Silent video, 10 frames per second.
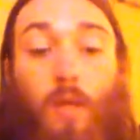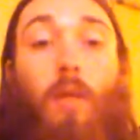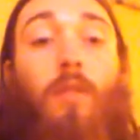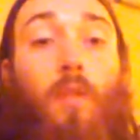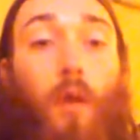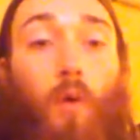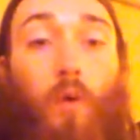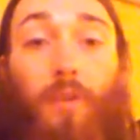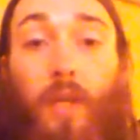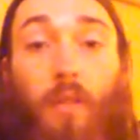So
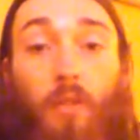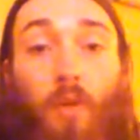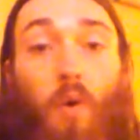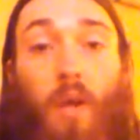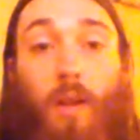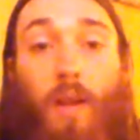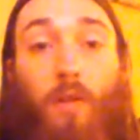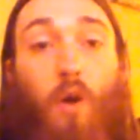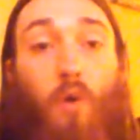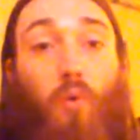they just go in and
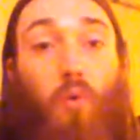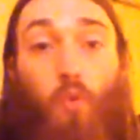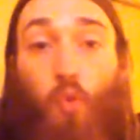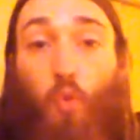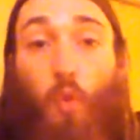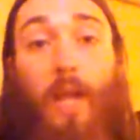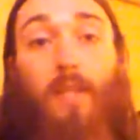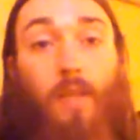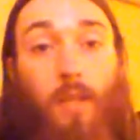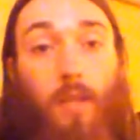go
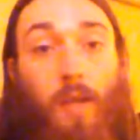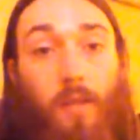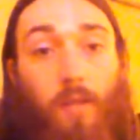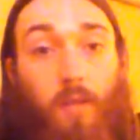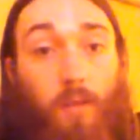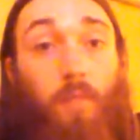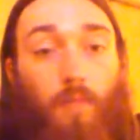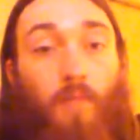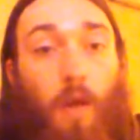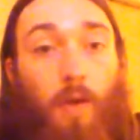crazy, and
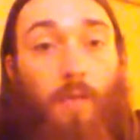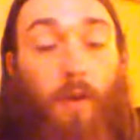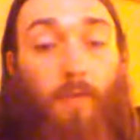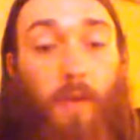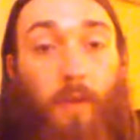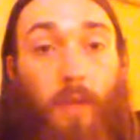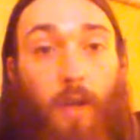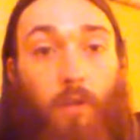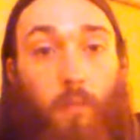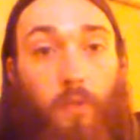very, very feared. They
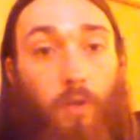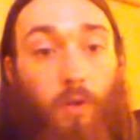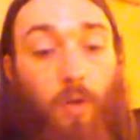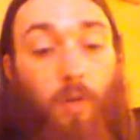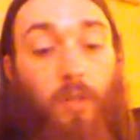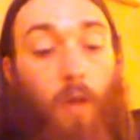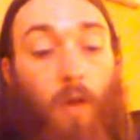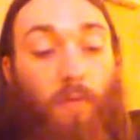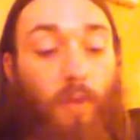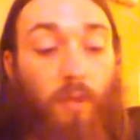are the berserkers
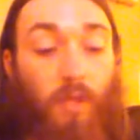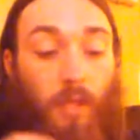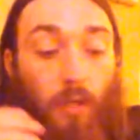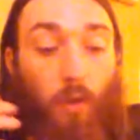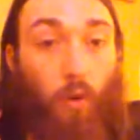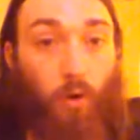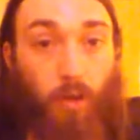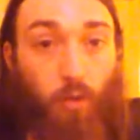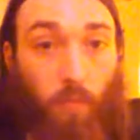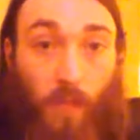of the
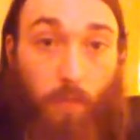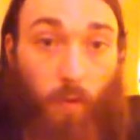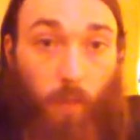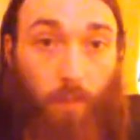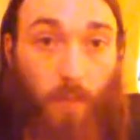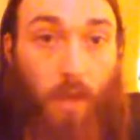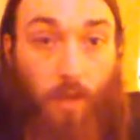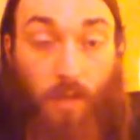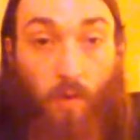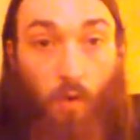Orcish people.
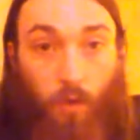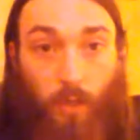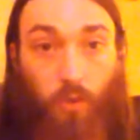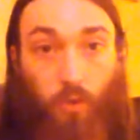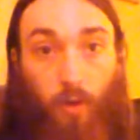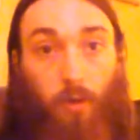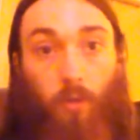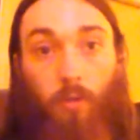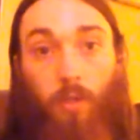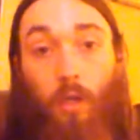The Orcish
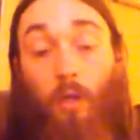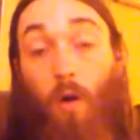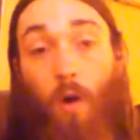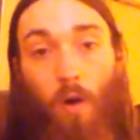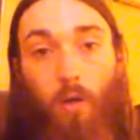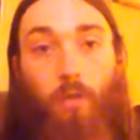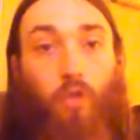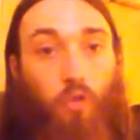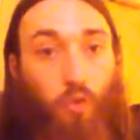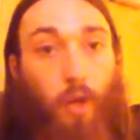shredders are
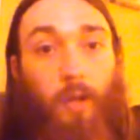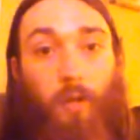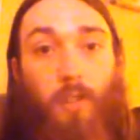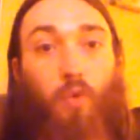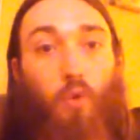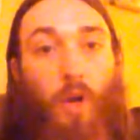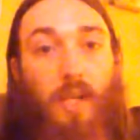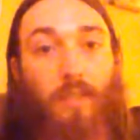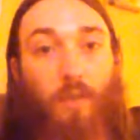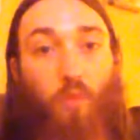shredders,
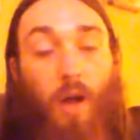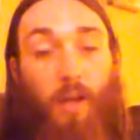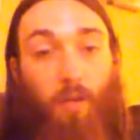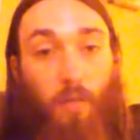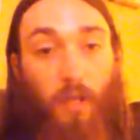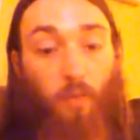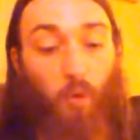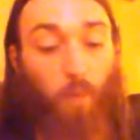crazy wild people.